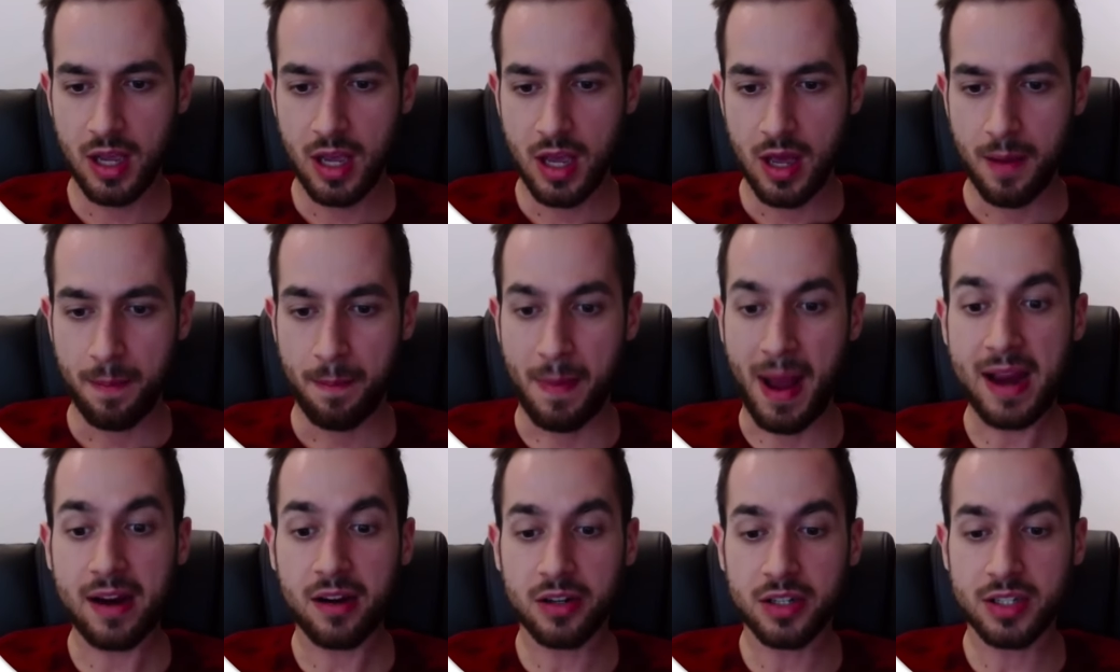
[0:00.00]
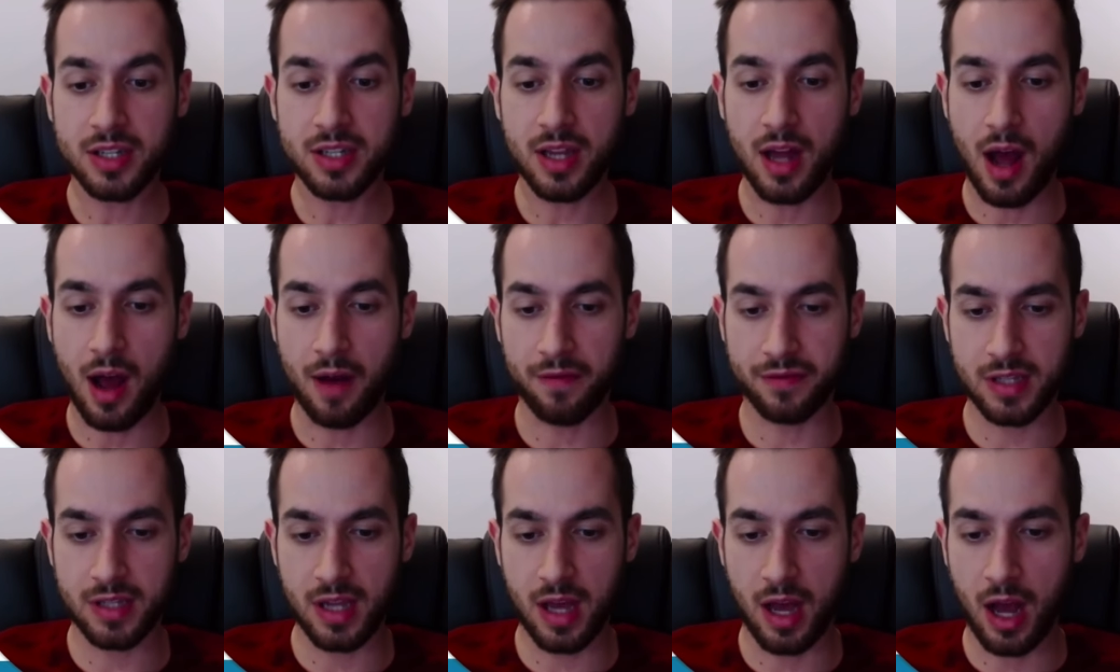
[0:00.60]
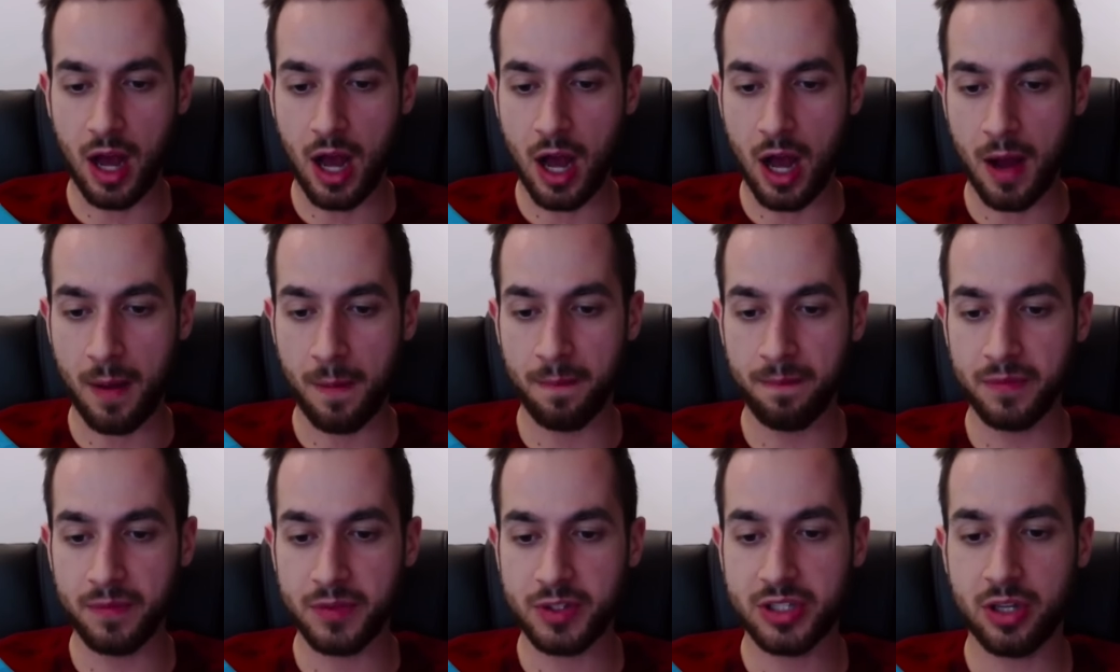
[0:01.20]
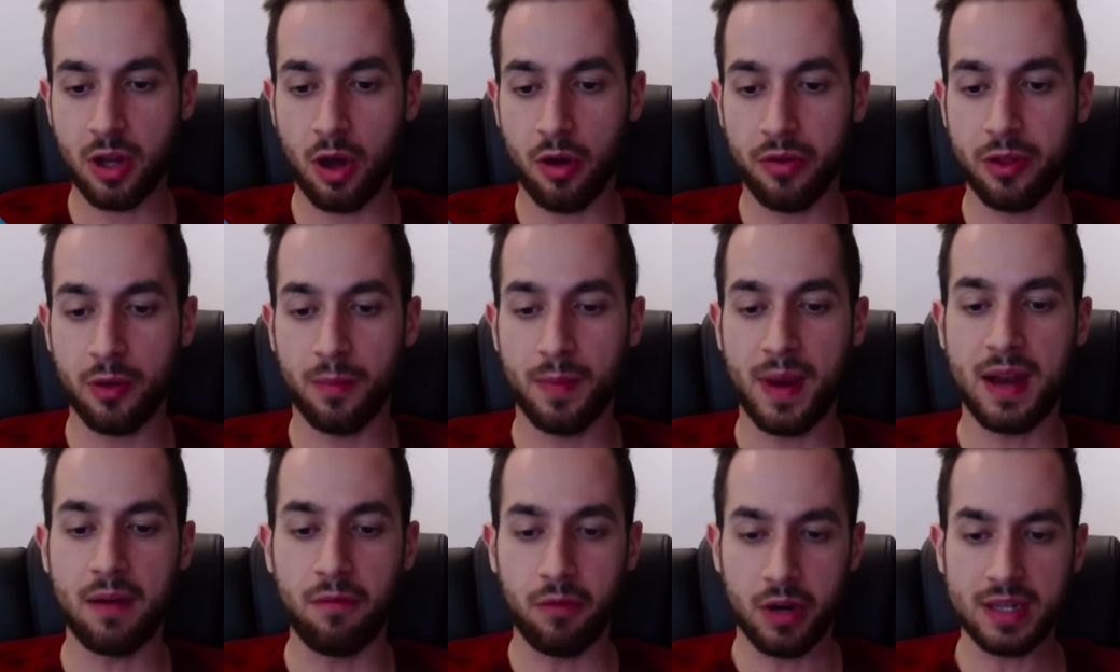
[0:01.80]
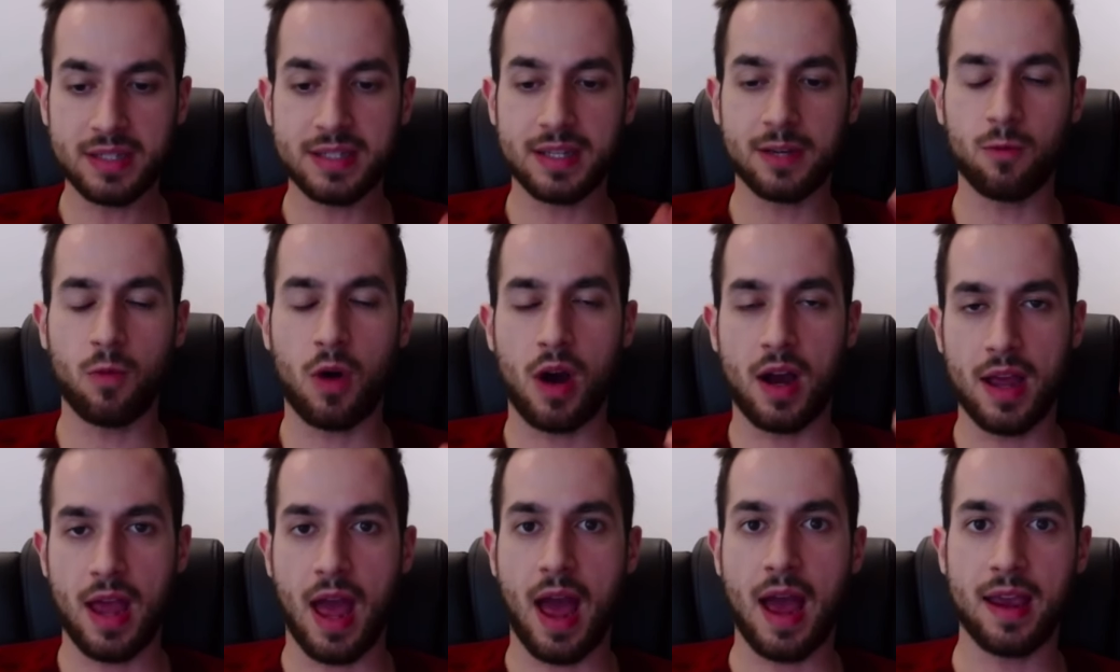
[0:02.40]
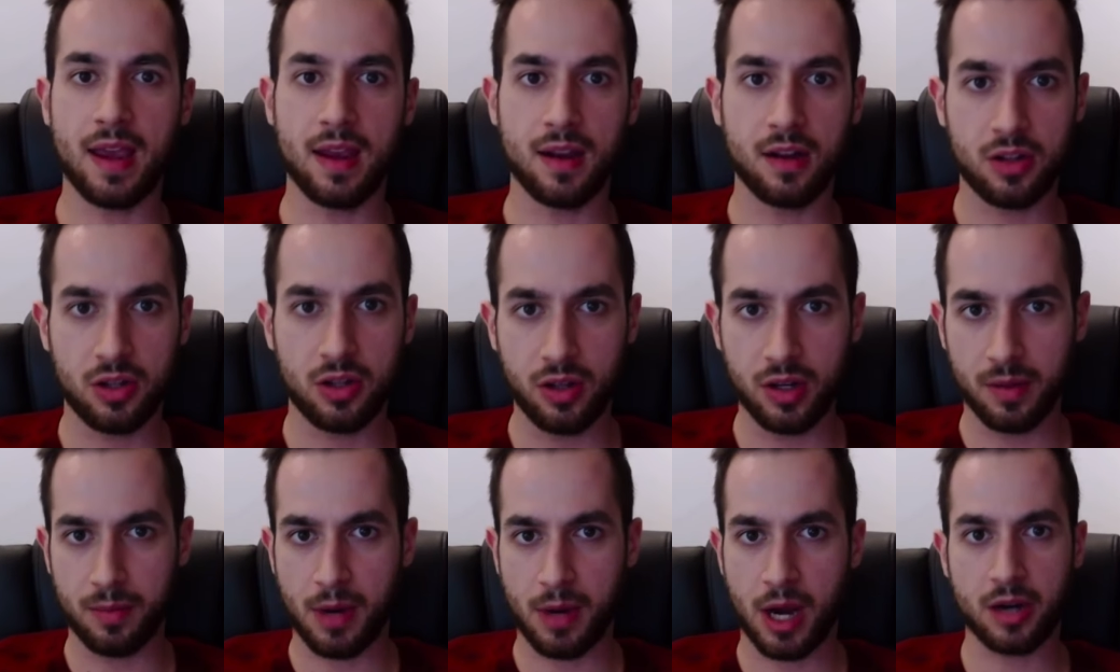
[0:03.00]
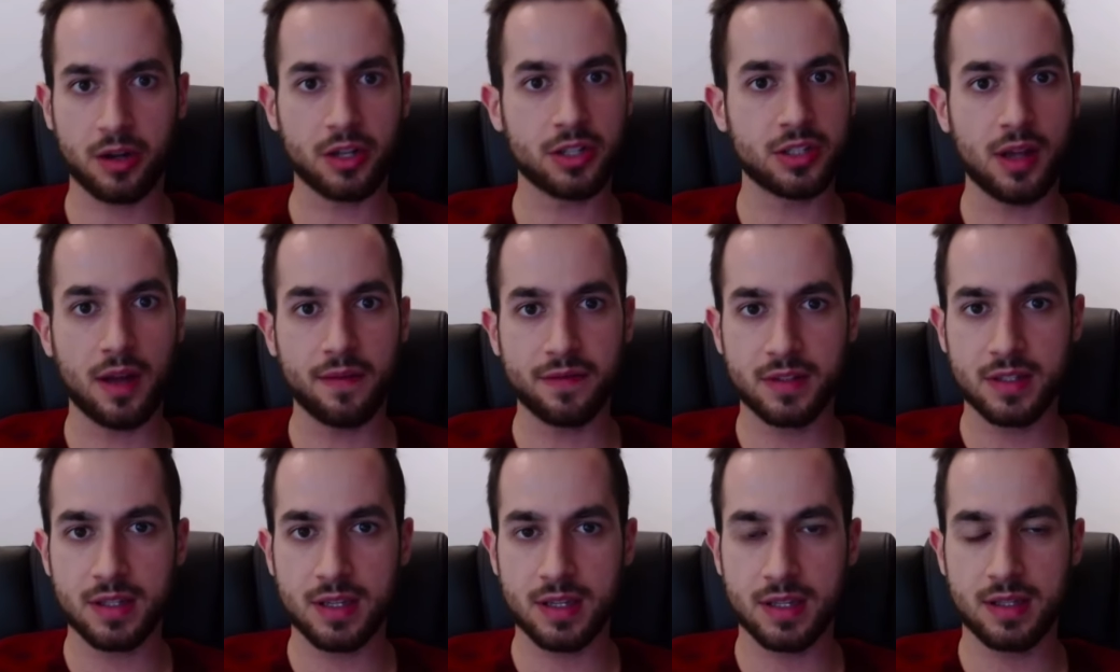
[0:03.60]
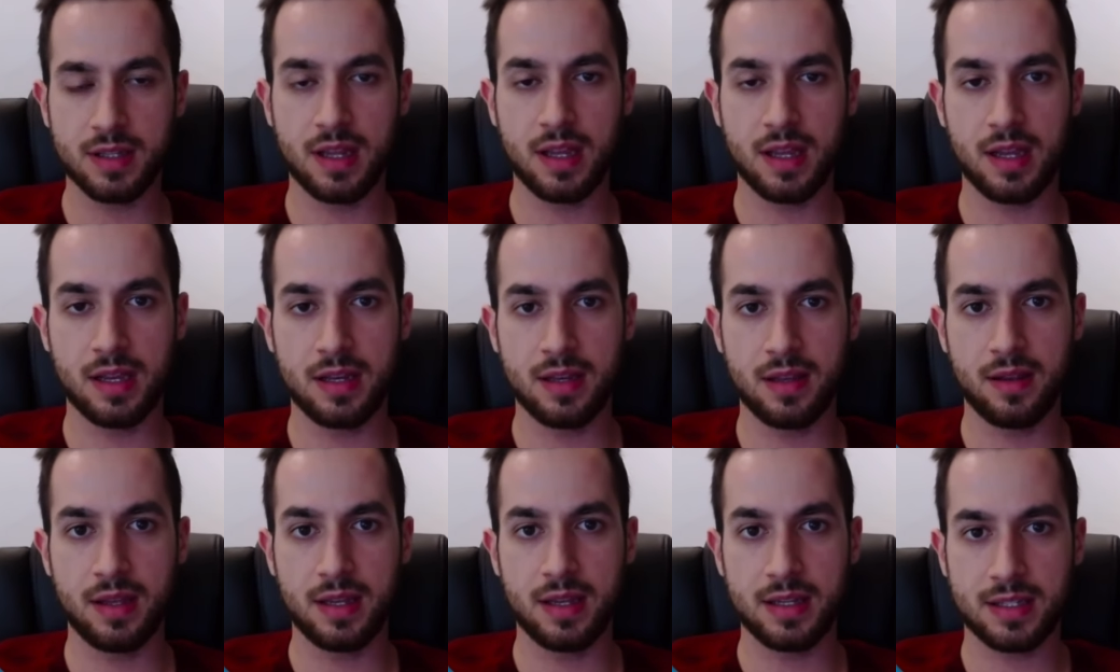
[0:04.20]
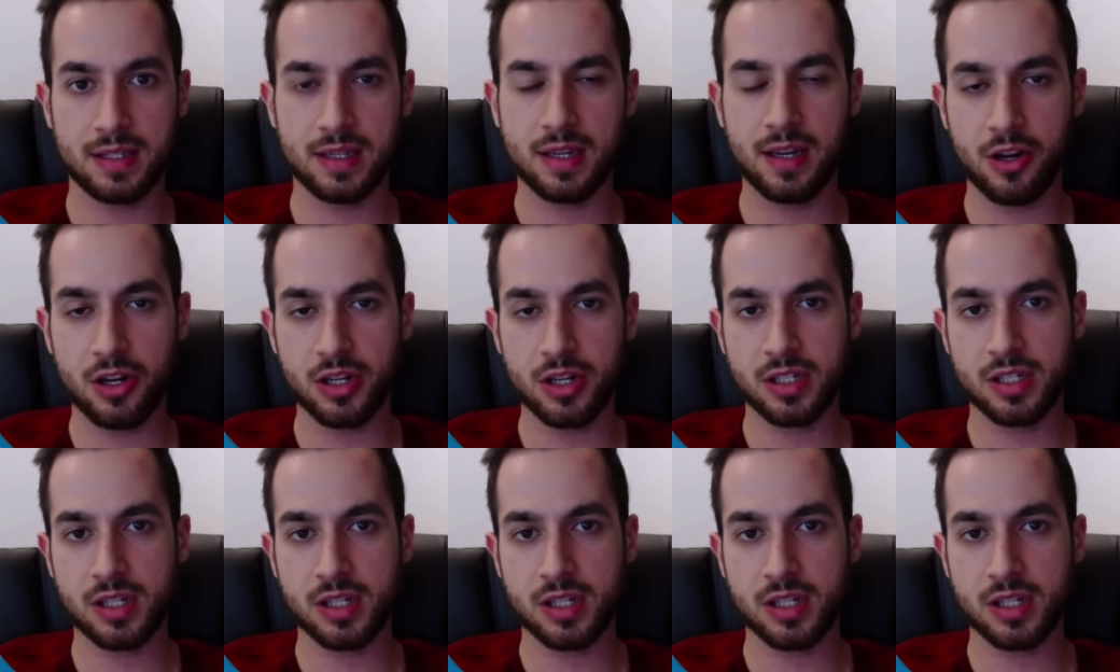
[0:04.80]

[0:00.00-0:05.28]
Microsoft. So the main reason why I included Microsoft in this year's